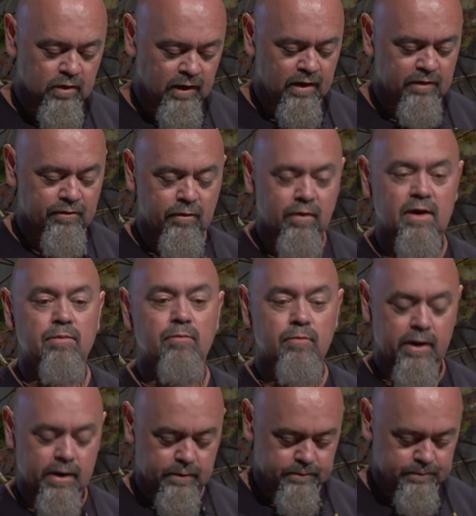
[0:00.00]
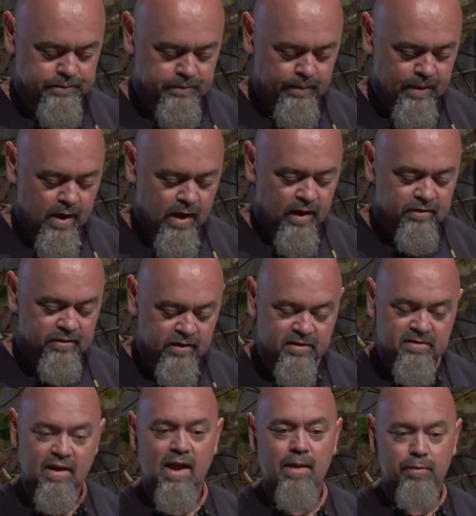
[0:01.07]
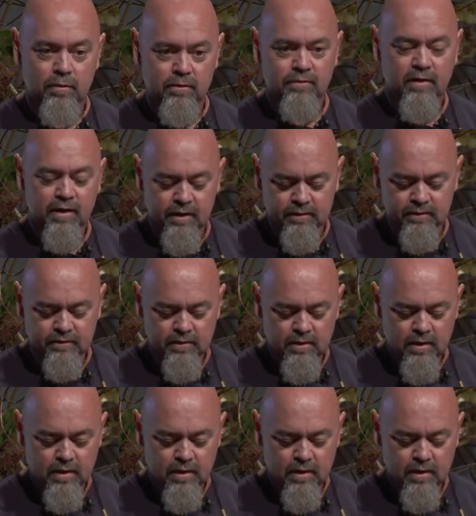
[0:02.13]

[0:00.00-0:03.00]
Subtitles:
to let freedom ring, is an example of leaders